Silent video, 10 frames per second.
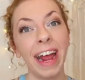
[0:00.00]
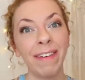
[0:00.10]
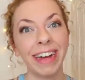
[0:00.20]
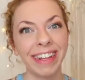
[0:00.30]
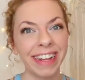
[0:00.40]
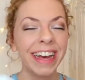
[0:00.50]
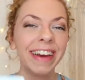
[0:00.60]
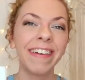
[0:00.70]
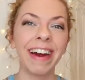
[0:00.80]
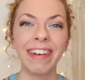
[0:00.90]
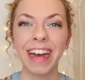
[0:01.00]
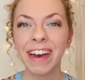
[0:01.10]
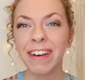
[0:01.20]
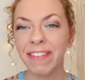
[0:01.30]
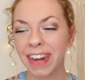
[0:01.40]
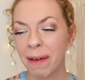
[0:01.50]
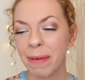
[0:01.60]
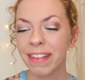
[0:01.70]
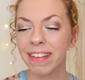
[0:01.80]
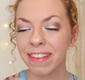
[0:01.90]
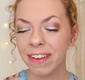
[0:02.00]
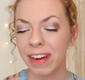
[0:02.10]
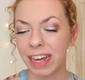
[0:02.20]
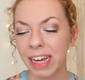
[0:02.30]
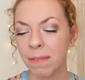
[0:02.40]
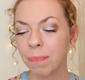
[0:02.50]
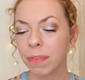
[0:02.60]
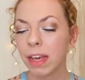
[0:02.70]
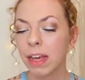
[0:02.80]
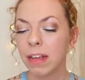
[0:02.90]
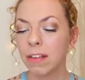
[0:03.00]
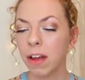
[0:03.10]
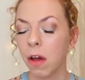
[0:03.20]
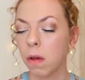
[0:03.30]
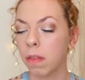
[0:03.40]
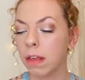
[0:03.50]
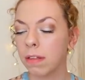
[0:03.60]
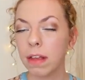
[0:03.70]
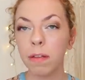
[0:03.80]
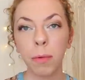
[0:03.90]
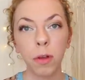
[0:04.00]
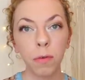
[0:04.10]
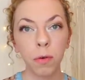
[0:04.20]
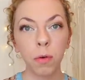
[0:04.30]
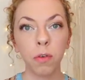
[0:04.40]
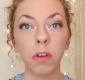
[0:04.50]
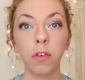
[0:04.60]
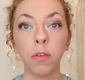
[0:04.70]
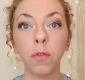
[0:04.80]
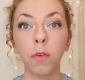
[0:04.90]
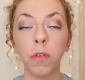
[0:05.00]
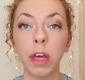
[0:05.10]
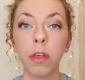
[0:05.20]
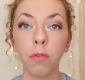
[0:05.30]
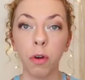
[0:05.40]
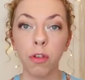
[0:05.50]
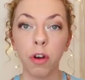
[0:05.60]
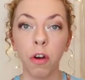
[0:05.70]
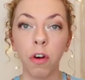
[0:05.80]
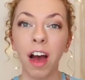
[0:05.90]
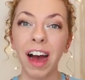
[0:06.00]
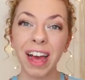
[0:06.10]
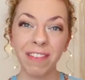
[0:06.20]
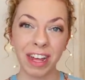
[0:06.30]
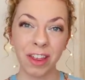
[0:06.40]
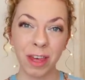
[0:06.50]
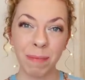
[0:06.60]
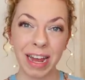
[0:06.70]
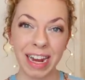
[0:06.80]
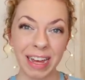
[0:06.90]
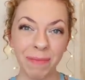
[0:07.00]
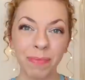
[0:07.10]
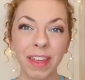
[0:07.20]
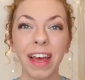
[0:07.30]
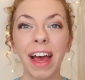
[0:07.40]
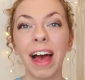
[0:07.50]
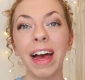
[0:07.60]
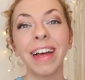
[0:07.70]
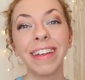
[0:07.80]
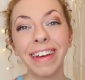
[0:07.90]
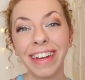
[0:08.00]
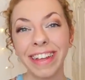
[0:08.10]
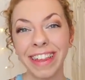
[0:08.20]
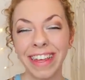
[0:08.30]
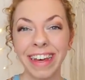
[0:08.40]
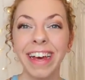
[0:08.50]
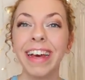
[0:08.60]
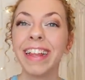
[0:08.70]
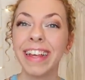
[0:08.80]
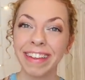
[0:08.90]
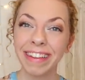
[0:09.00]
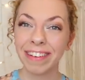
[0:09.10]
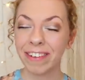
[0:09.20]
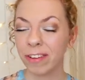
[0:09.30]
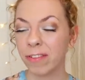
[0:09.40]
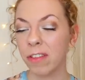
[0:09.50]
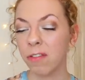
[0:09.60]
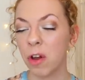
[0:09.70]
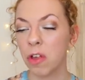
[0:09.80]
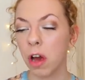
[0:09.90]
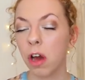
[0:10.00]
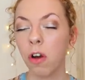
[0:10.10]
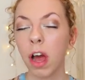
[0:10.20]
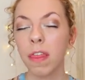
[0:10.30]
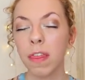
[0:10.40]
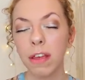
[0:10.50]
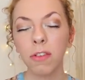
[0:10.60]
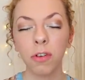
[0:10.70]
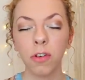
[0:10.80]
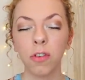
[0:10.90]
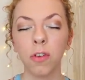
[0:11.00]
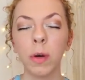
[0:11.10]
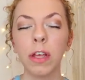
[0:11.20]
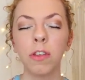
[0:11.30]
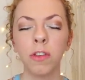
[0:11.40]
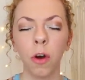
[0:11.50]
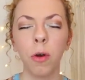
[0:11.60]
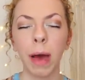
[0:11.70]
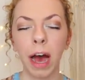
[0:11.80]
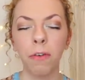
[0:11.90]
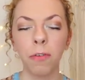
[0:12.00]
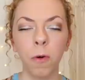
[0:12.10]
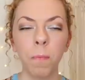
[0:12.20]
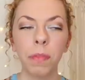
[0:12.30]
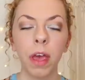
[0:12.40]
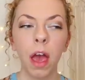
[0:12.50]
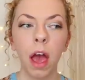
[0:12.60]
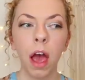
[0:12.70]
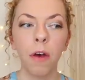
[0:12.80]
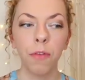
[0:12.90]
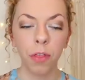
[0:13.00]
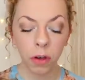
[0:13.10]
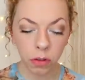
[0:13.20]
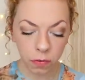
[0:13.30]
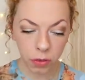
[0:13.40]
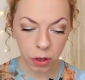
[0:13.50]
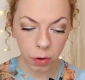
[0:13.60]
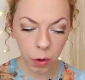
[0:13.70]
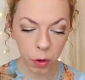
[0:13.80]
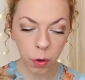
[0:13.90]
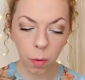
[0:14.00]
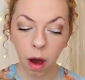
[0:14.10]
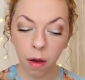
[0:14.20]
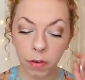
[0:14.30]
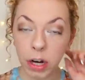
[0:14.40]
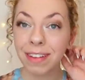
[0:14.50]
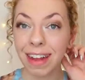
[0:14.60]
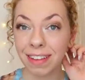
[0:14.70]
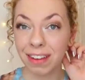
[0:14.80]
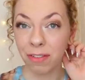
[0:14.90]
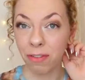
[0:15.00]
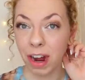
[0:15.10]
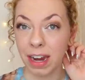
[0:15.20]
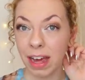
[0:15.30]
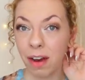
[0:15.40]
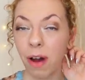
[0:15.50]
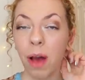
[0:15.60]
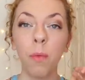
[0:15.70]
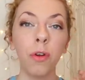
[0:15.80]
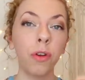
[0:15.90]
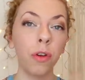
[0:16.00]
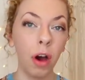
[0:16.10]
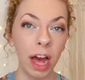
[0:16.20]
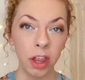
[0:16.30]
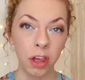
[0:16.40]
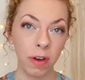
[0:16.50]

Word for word: anyways, right, we have Lapis Lazuli. So this is a beautiful crystal for the throat chakra. I have an itchy belly. Uh, this is a crystal for the throat chakra. This crystal is so powerful. For those of you who are very sensitive right now, I would not actually